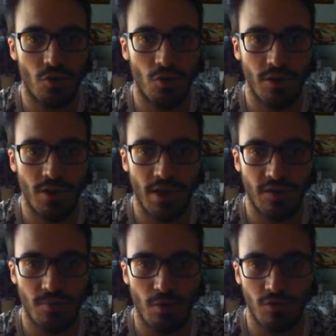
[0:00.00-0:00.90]
in the
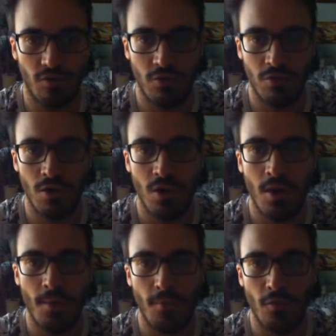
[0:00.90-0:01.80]
extra monster zone,
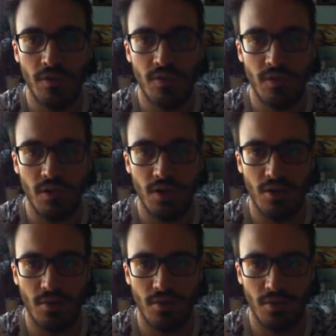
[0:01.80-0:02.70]
move it
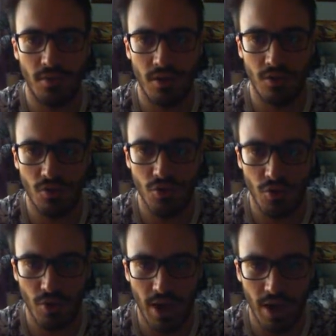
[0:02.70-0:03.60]
into your
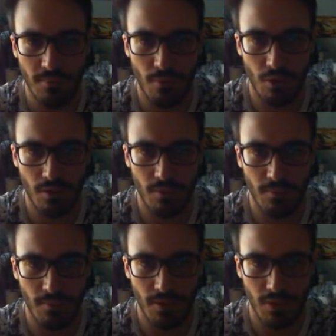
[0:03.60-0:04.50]
hand,
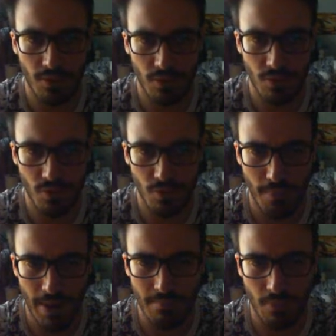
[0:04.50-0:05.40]
into your
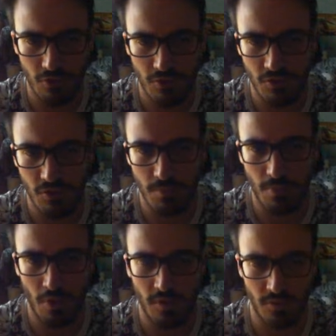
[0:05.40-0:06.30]
main monster zone it
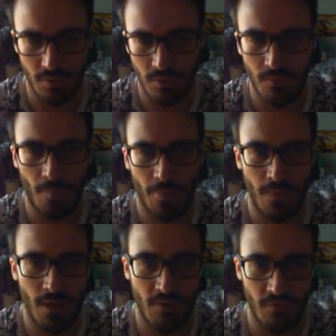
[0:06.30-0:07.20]
points to.
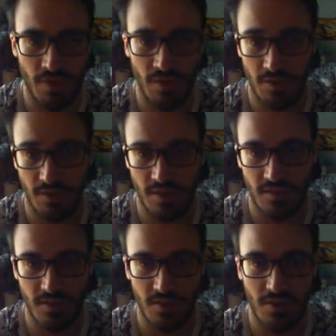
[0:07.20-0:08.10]
I think that's
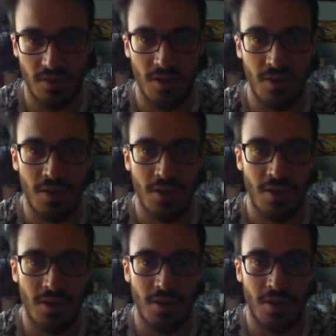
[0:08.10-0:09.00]
the...
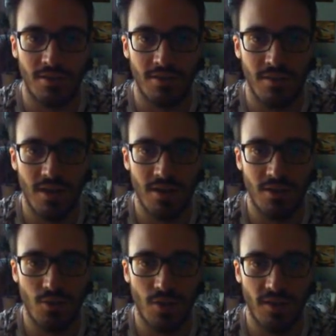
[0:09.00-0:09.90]
Then
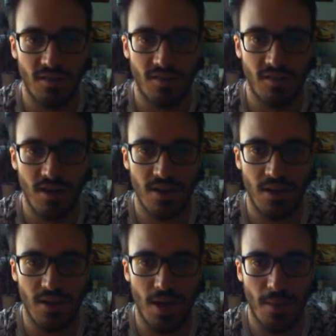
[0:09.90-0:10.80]
you can send a
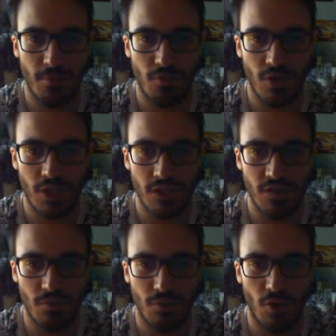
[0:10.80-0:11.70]
number of cards
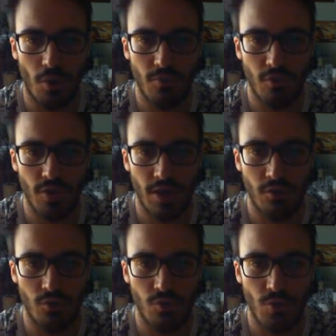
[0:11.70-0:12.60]
from the top of your deck to
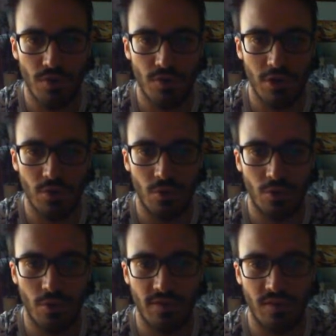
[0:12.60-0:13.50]
the graveyard equal
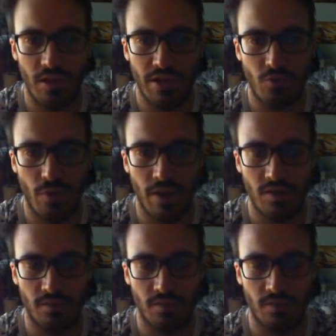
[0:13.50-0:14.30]
to its Link rating.